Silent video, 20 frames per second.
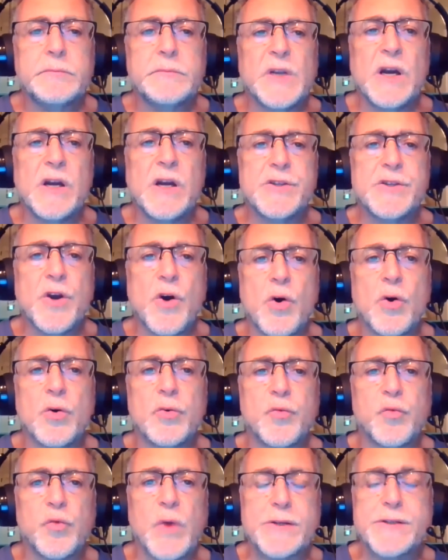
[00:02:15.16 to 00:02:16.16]
It's
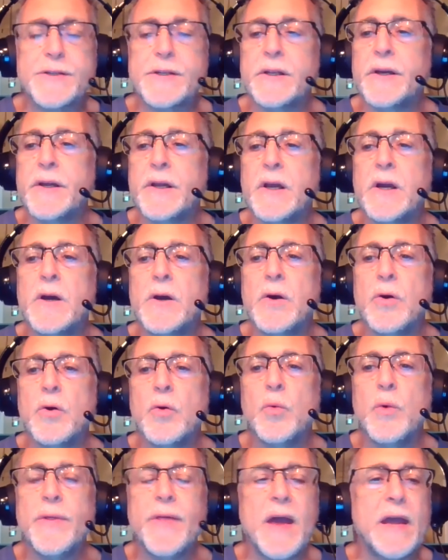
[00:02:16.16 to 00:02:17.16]
called Wrestling
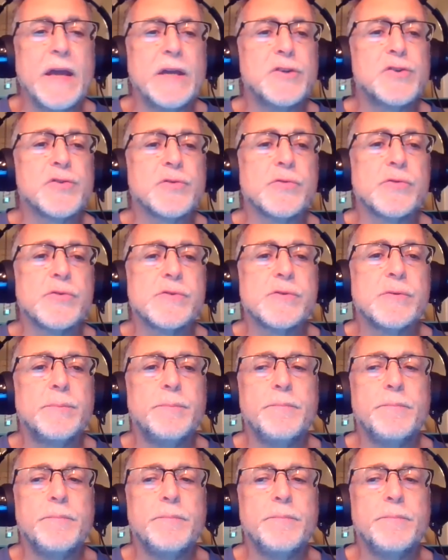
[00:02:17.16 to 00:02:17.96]
with Angels.